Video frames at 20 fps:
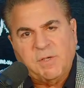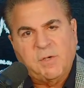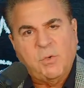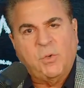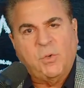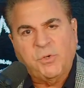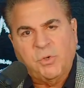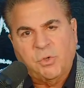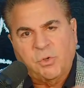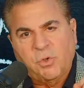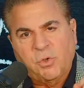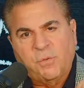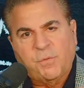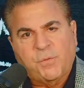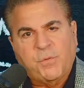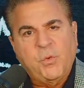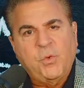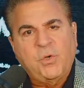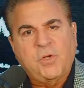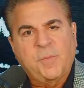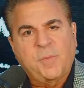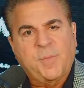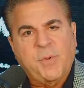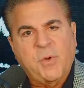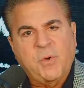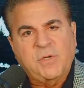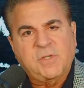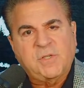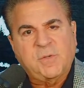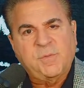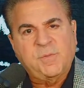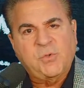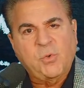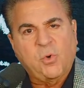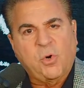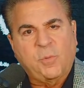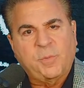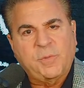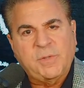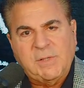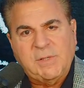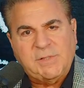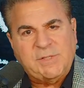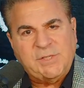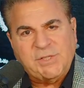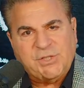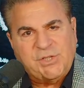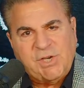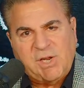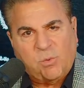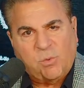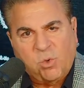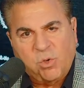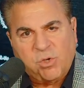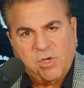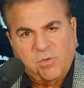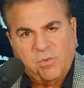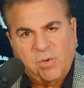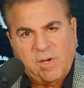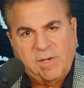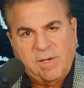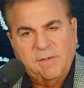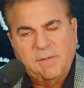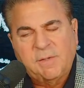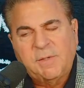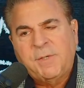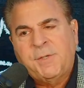and all your good food components absorbed is just not working right.